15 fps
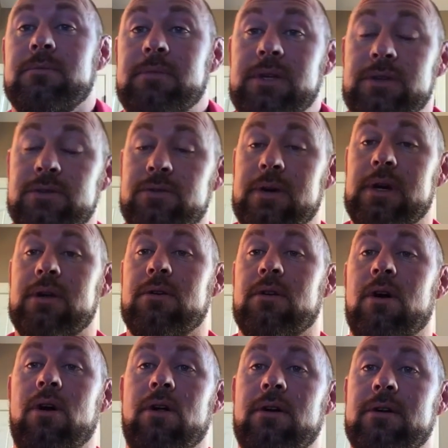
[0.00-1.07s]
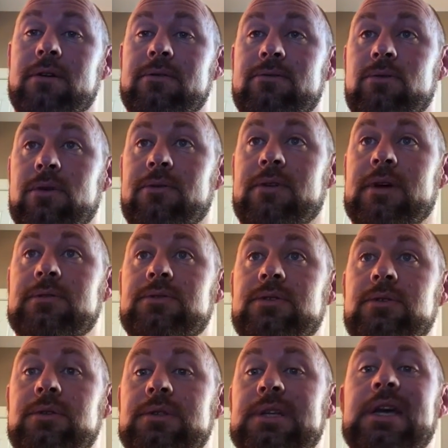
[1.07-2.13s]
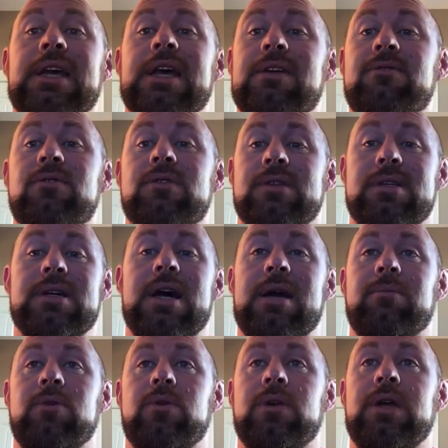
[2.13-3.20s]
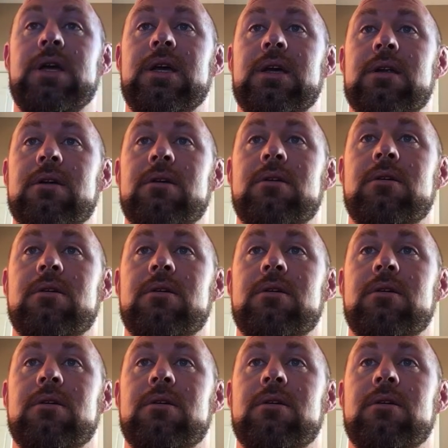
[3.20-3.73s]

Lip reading: administrator, all 145 students and give you the time you need?